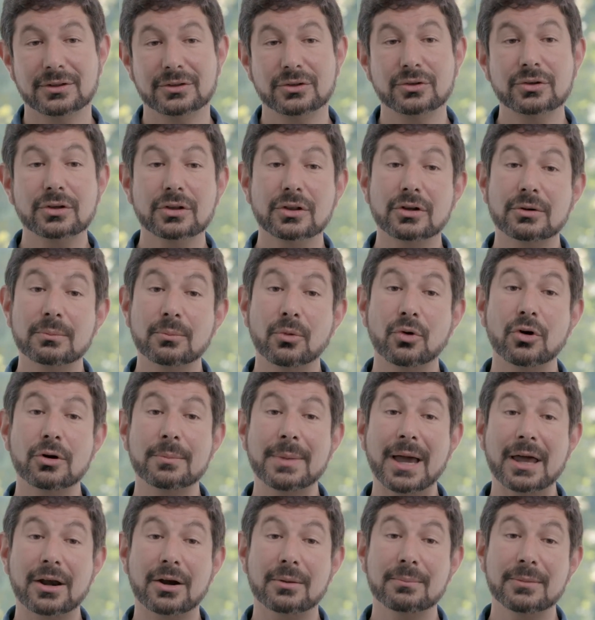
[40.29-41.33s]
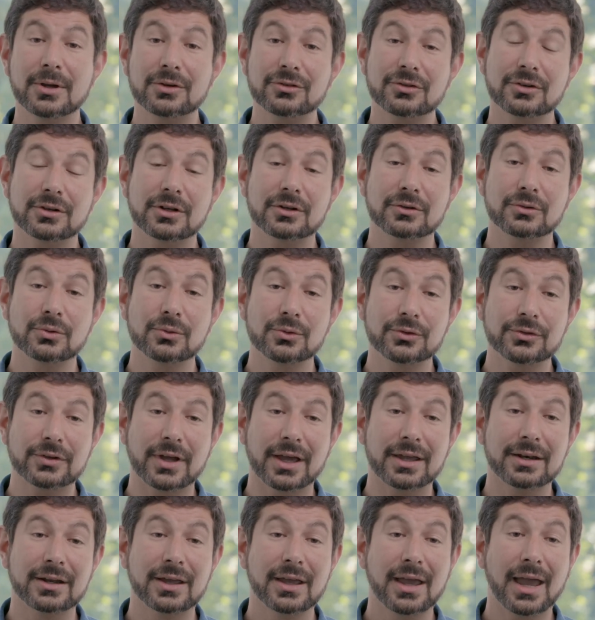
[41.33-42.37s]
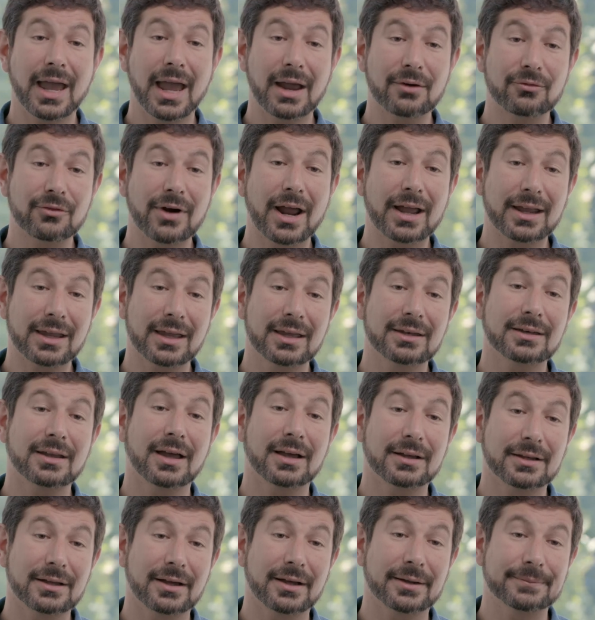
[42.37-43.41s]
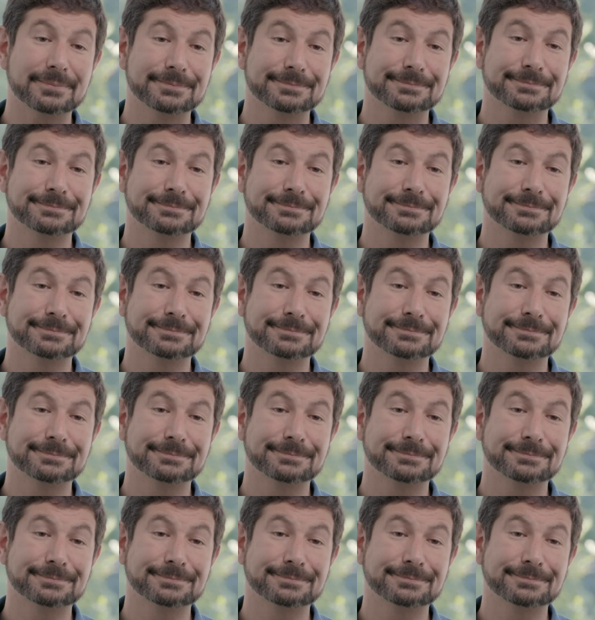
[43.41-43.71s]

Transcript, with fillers: You can learn more about our mission and toolset at rackn.com.